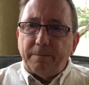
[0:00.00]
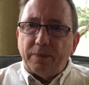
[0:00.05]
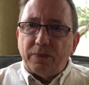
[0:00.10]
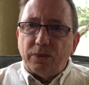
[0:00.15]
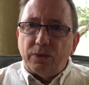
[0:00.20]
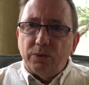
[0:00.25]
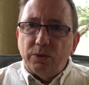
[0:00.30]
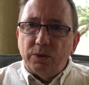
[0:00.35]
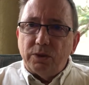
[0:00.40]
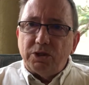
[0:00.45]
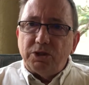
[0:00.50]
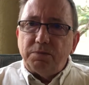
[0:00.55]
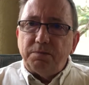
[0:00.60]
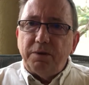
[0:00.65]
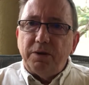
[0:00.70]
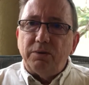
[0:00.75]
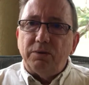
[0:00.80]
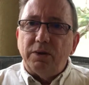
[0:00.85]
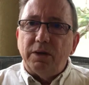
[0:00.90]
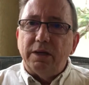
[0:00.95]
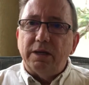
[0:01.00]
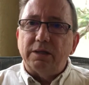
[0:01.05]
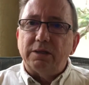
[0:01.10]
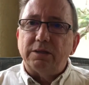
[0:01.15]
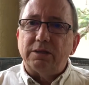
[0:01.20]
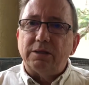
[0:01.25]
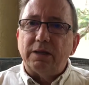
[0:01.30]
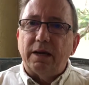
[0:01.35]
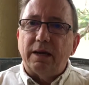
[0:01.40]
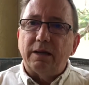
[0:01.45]
through
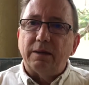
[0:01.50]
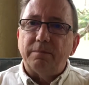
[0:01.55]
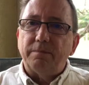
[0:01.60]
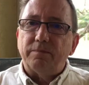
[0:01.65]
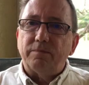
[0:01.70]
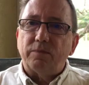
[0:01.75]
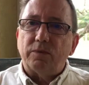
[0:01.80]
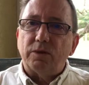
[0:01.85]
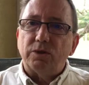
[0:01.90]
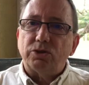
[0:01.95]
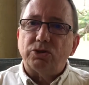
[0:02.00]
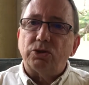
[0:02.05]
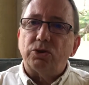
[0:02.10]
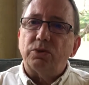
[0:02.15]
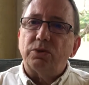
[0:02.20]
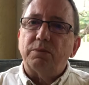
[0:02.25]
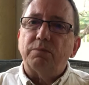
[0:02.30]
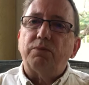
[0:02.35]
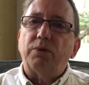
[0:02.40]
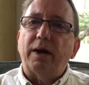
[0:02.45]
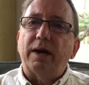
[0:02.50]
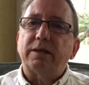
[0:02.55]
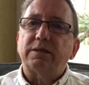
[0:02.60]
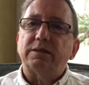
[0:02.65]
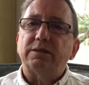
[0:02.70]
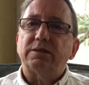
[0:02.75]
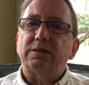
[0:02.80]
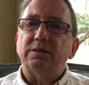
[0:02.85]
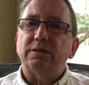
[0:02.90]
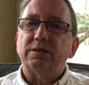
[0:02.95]
experience that certain
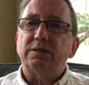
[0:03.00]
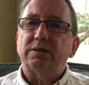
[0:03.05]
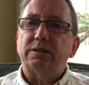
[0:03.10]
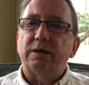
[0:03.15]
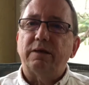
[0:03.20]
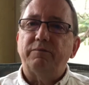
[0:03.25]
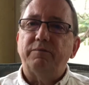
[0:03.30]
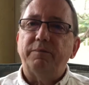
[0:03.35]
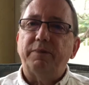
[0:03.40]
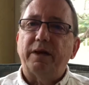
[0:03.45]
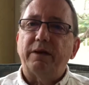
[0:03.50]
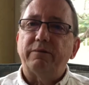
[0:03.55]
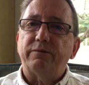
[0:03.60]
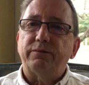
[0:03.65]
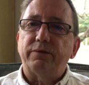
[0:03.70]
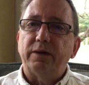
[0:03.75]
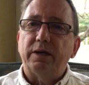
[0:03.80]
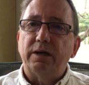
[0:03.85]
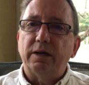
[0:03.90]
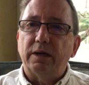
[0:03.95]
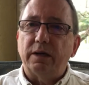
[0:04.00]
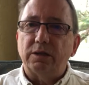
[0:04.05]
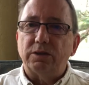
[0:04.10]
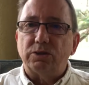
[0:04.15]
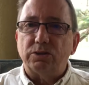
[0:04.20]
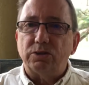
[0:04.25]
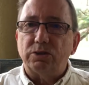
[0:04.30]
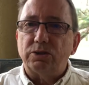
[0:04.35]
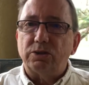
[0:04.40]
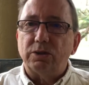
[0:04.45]
practices have benefited
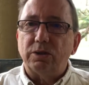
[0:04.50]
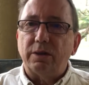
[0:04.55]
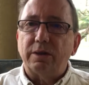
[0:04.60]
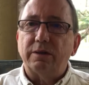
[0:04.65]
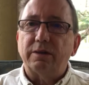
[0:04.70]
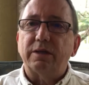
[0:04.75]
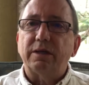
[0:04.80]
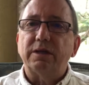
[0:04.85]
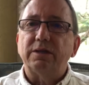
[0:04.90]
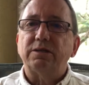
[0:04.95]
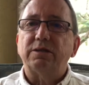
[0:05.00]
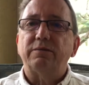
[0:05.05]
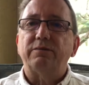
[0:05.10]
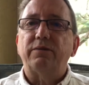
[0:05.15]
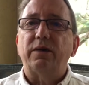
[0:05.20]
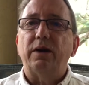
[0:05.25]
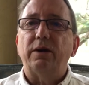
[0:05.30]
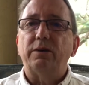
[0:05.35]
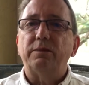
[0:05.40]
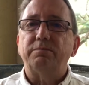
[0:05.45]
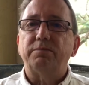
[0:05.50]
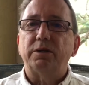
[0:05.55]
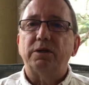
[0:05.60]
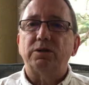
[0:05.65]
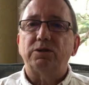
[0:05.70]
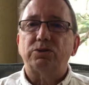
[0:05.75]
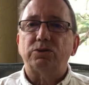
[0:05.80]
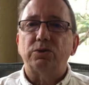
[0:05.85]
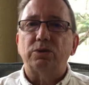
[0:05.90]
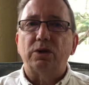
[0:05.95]
us, or certain things have helped
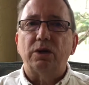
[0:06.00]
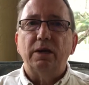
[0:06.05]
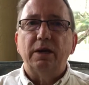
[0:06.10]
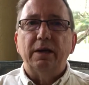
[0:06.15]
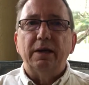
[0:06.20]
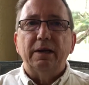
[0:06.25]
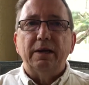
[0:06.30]
us, or